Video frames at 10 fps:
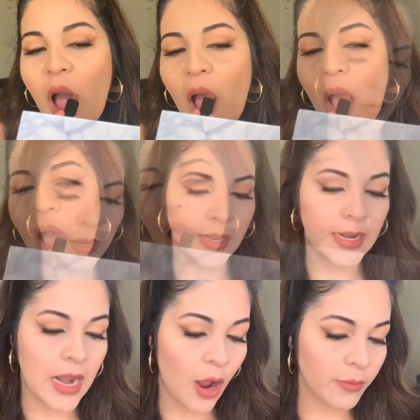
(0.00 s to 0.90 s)
Okay,
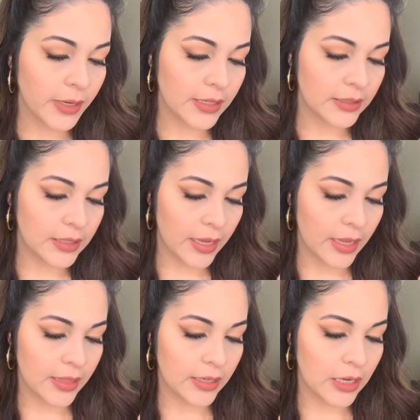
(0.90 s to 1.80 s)
now I'm gonna
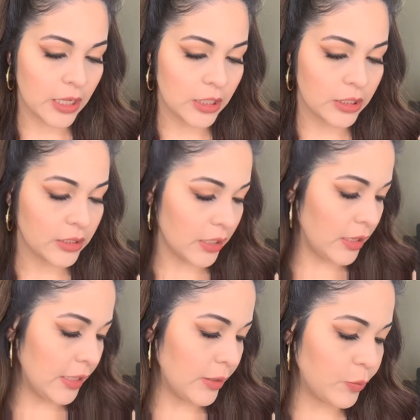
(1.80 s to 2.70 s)
take the colors
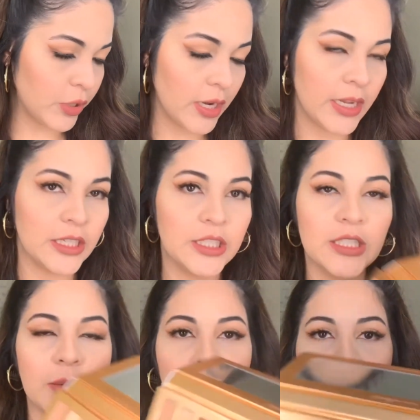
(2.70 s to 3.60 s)
Libra and
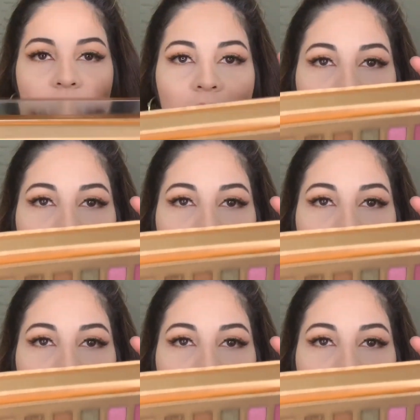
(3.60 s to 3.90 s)
Gemini,